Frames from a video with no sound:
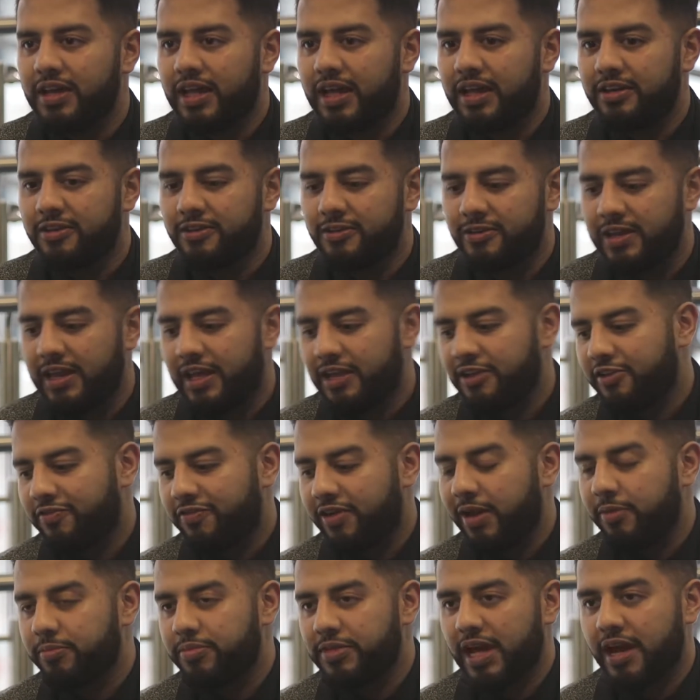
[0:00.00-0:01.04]
and like you've
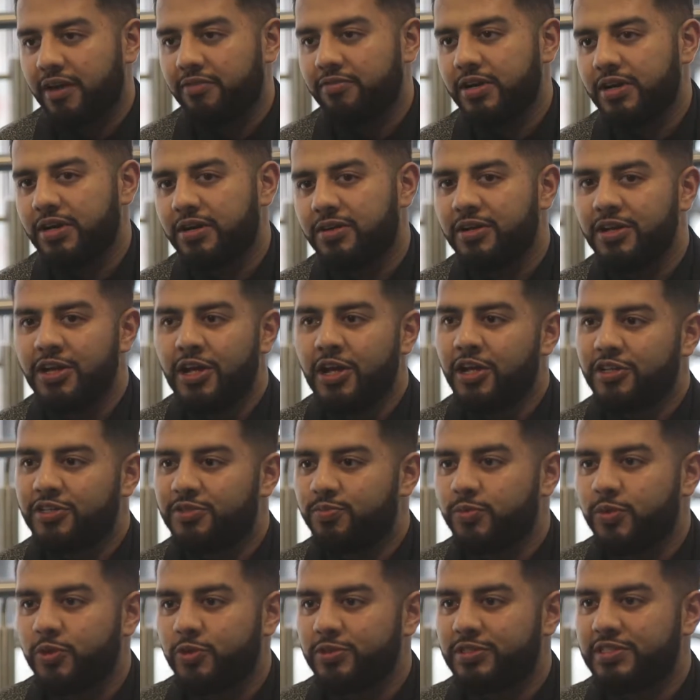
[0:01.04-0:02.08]
helped our
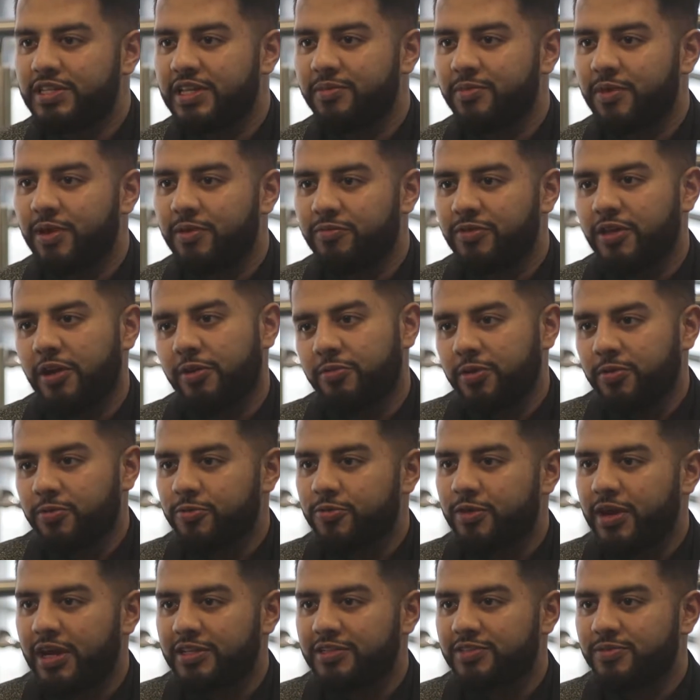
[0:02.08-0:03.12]
sports team, even though we were
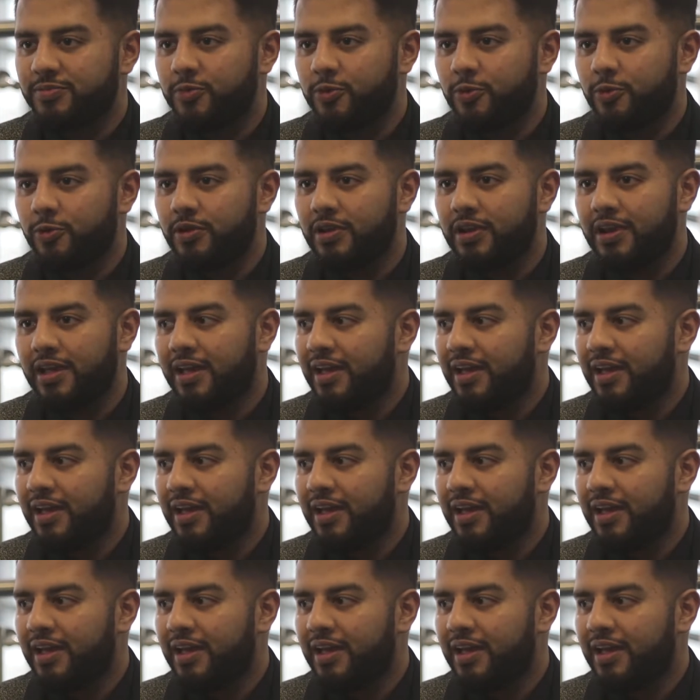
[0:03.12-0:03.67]
quite small.